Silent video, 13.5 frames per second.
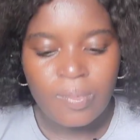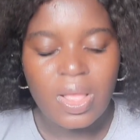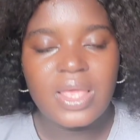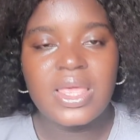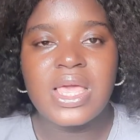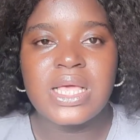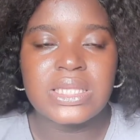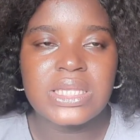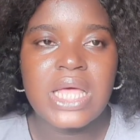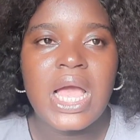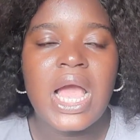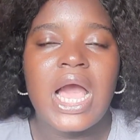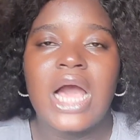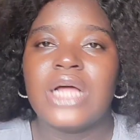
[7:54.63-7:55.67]
Yes.
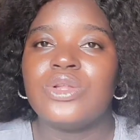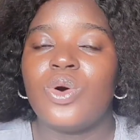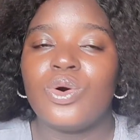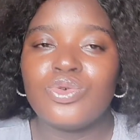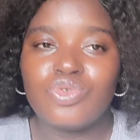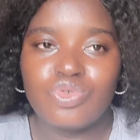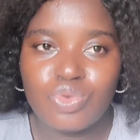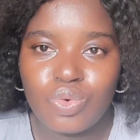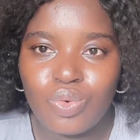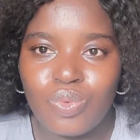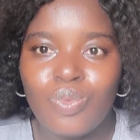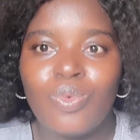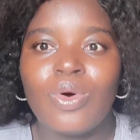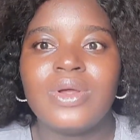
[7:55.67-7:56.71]
And
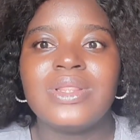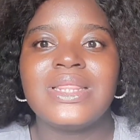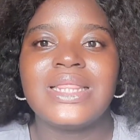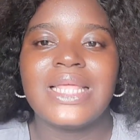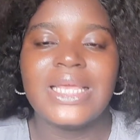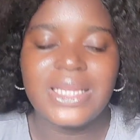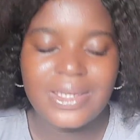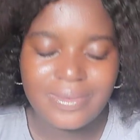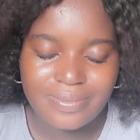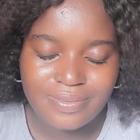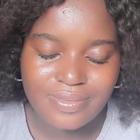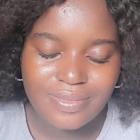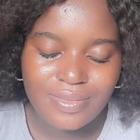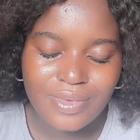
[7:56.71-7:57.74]
also, one thing
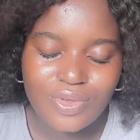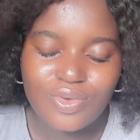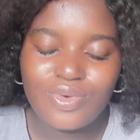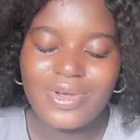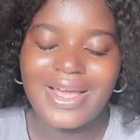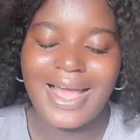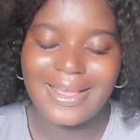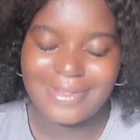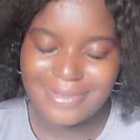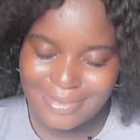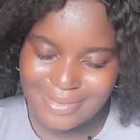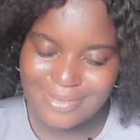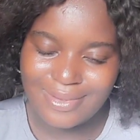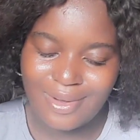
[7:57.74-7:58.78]
you
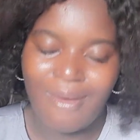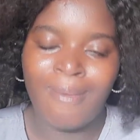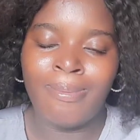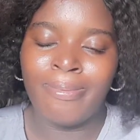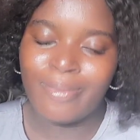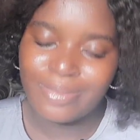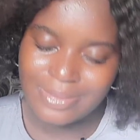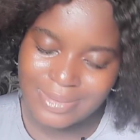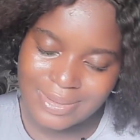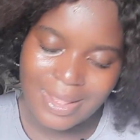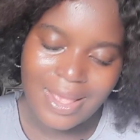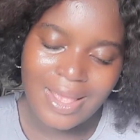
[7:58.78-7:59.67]
guys, couples,